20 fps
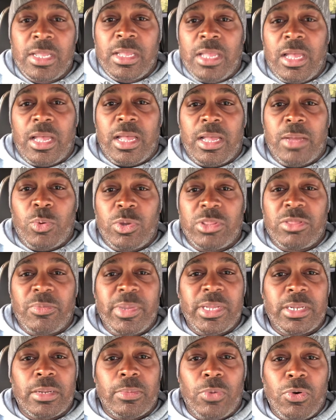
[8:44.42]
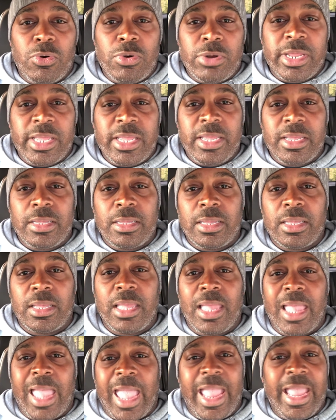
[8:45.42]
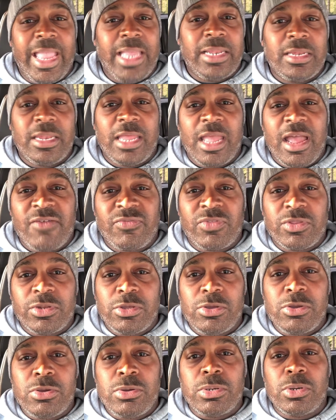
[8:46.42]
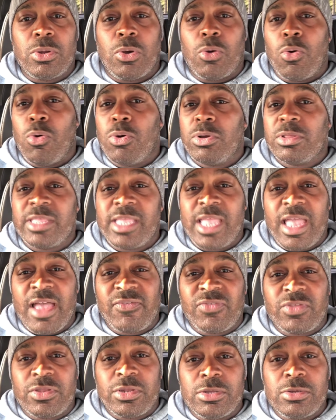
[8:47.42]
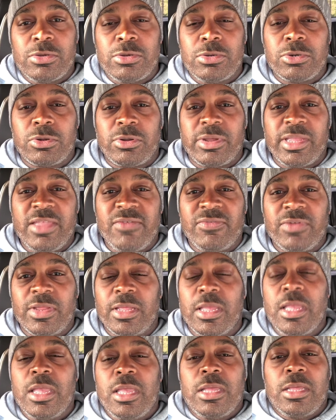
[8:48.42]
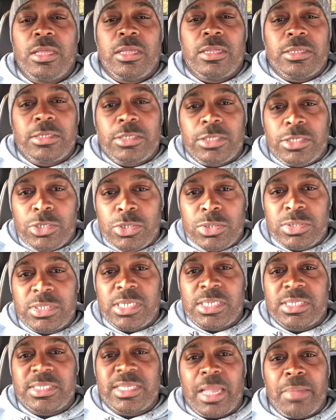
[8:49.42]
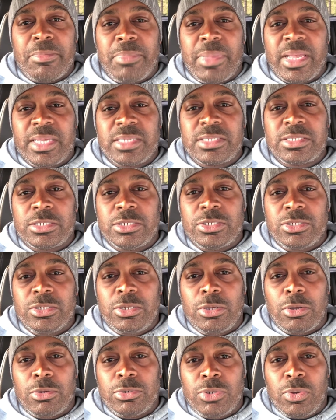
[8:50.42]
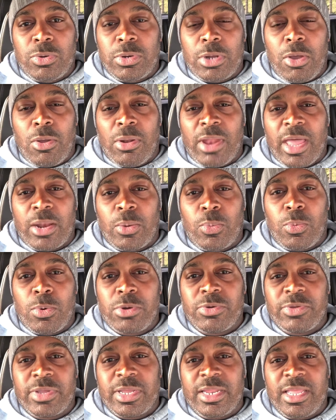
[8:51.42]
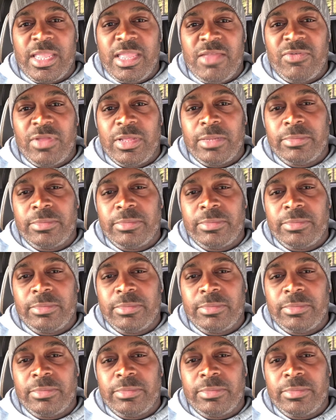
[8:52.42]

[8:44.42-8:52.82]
whether it be in the morning and in the afternoon or the afternoon or evening. Usually it's not best to go doing a whole lot of watering in the evening,